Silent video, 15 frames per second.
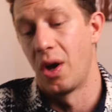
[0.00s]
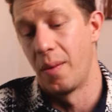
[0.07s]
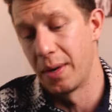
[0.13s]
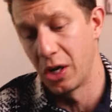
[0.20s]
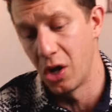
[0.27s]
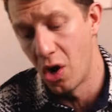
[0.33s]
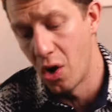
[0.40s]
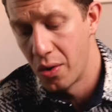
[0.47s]
So I'm
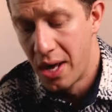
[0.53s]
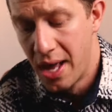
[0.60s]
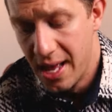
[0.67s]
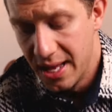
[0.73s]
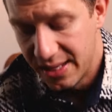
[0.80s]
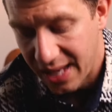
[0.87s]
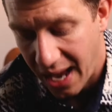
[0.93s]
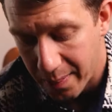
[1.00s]
gonna go
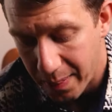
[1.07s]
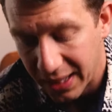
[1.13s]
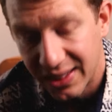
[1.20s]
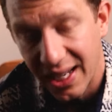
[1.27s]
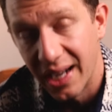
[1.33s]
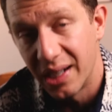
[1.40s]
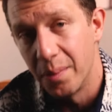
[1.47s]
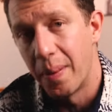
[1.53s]
side by
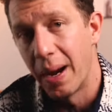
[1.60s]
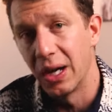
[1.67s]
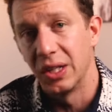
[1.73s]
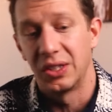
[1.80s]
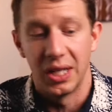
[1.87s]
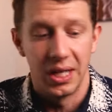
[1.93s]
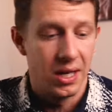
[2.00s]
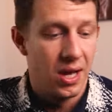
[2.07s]
side
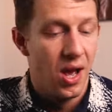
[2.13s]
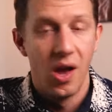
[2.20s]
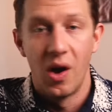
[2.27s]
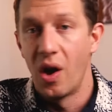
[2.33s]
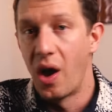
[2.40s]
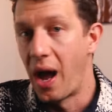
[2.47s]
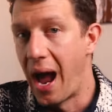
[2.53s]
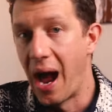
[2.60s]
comparison,
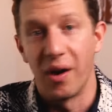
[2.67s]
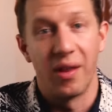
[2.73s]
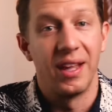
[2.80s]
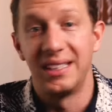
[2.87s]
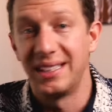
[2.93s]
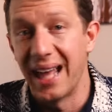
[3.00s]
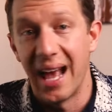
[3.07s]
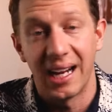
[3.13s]
how do
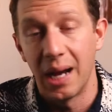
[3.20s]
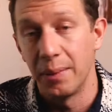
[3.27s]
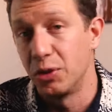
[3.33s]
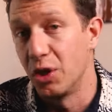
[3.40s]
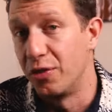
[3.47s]
they stack up?